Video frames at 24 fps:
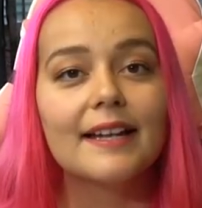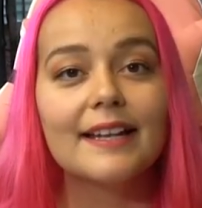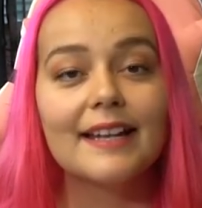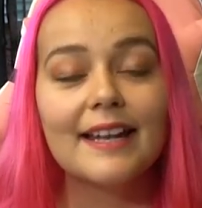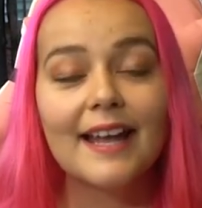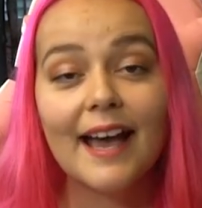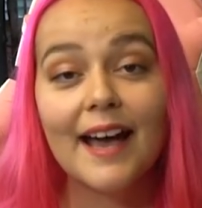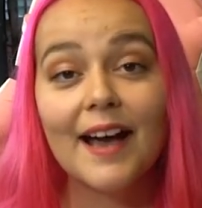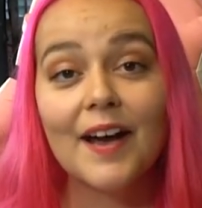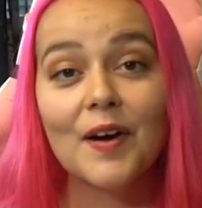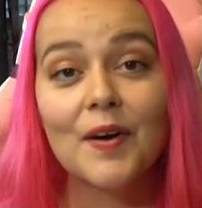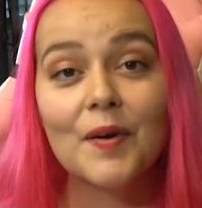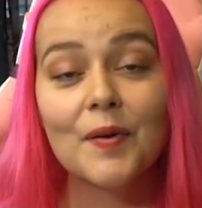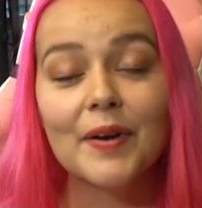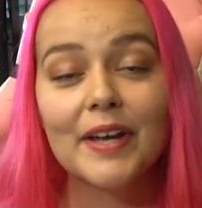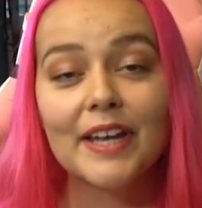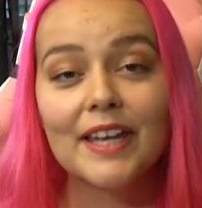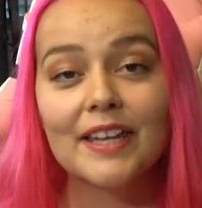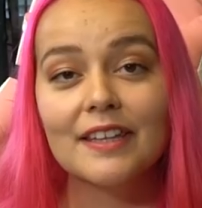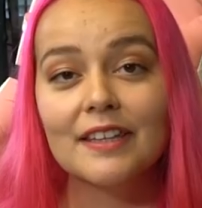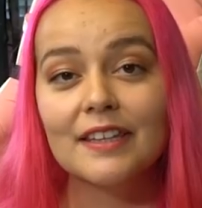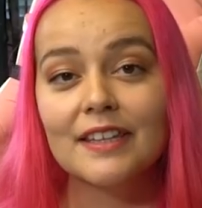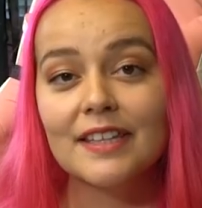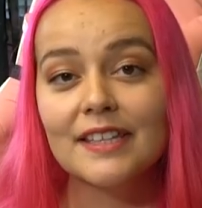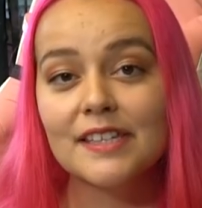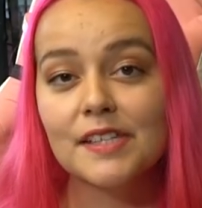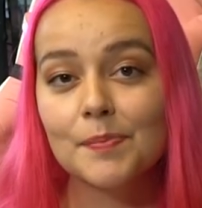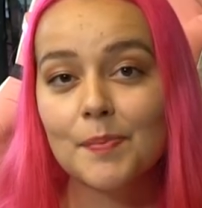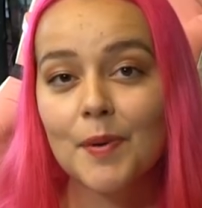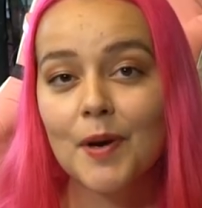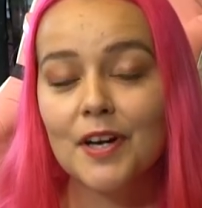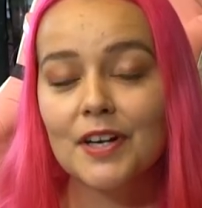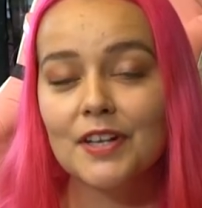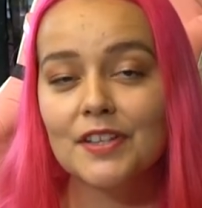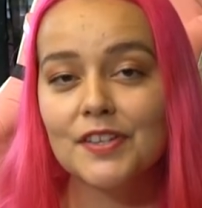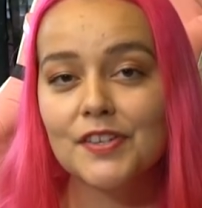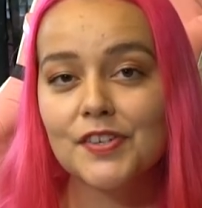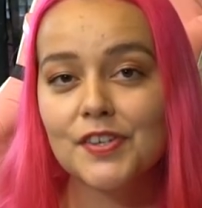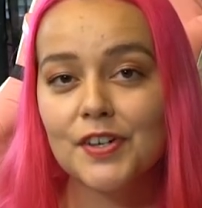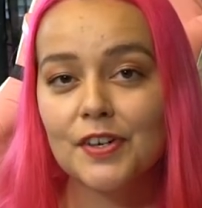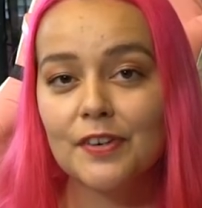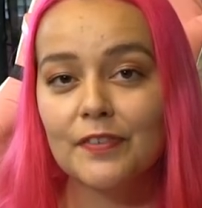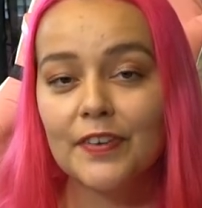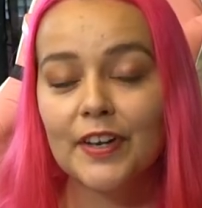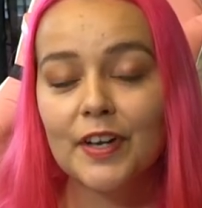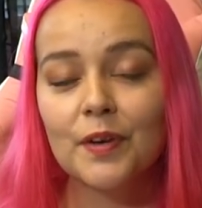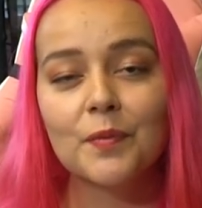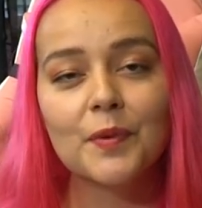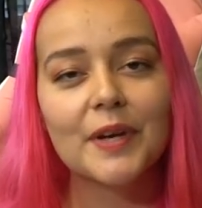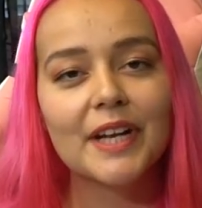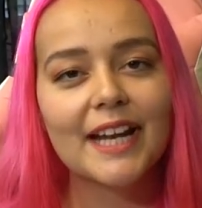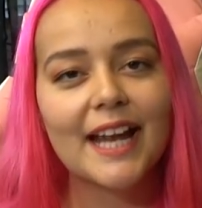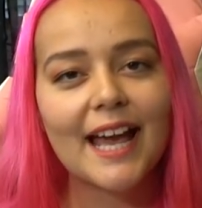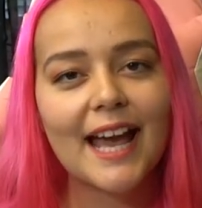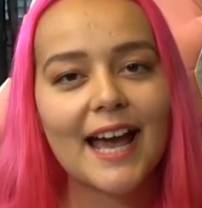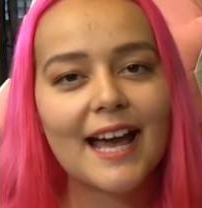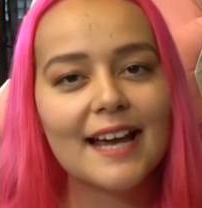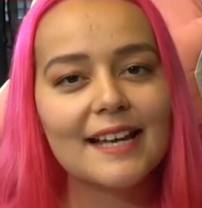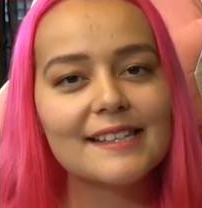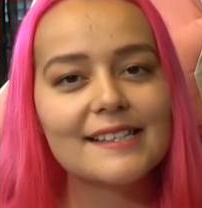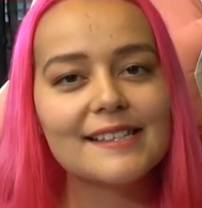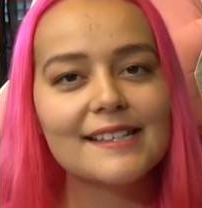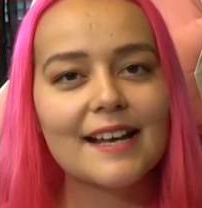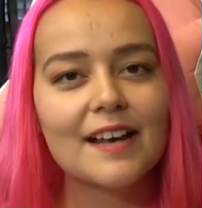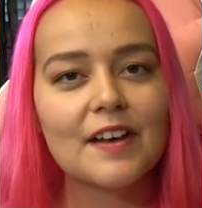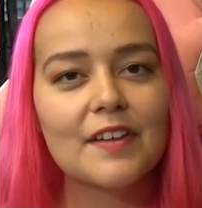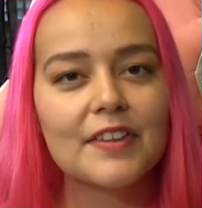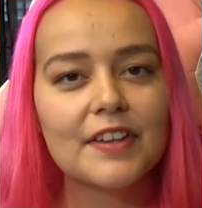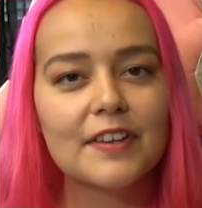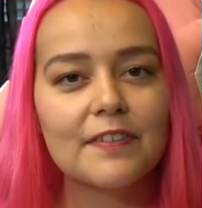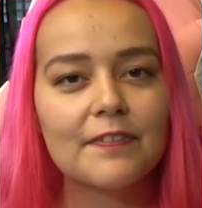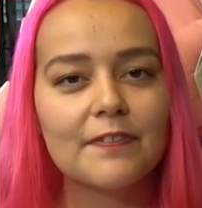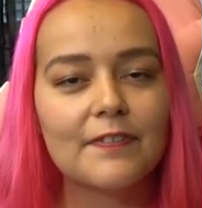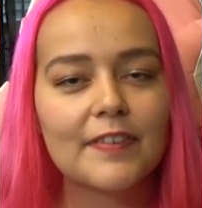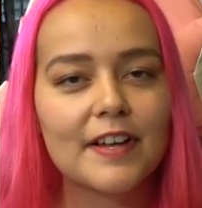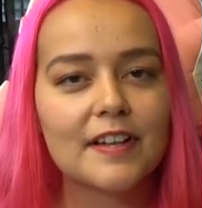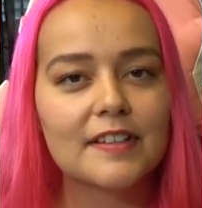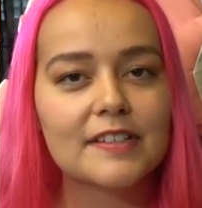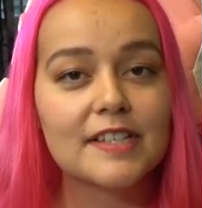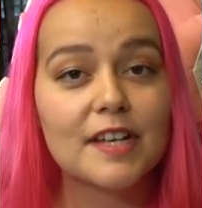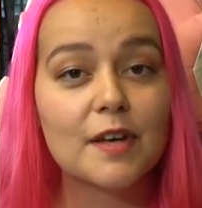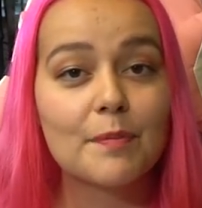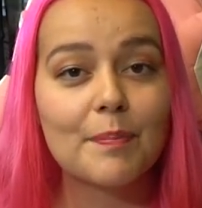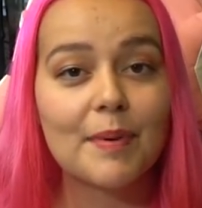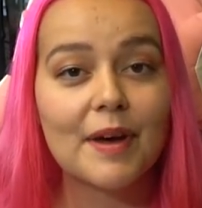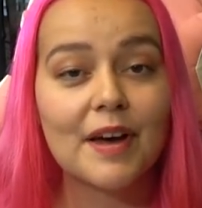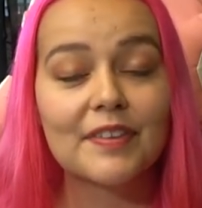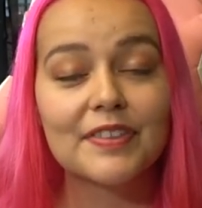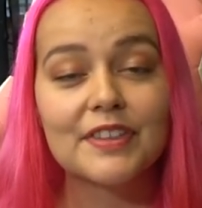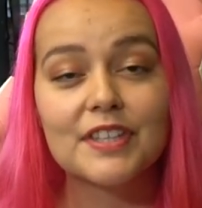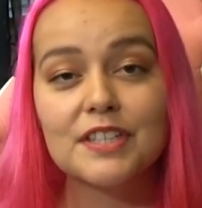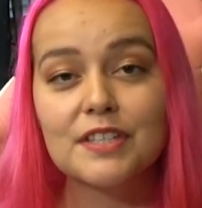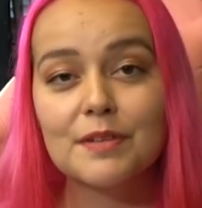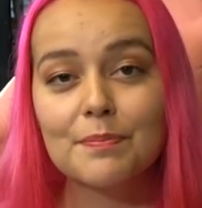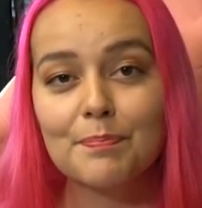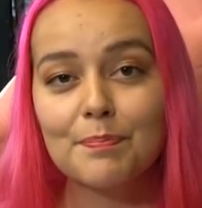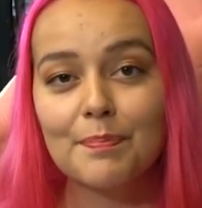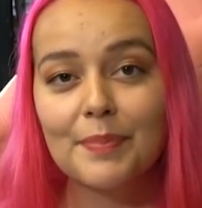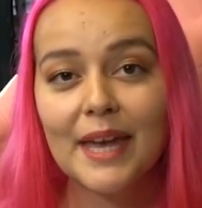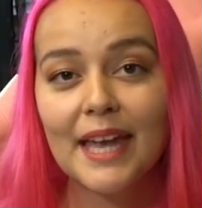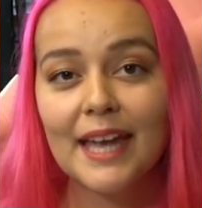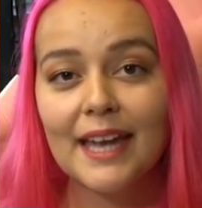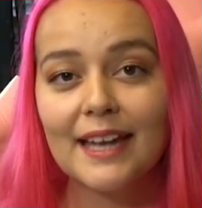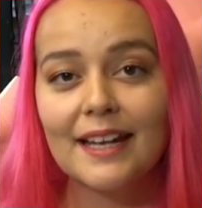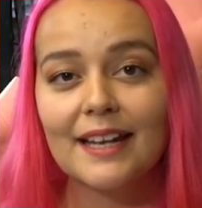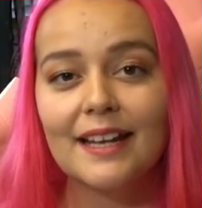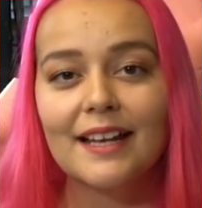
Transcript: Now, in this part of the survey, when asked how they felt about the debate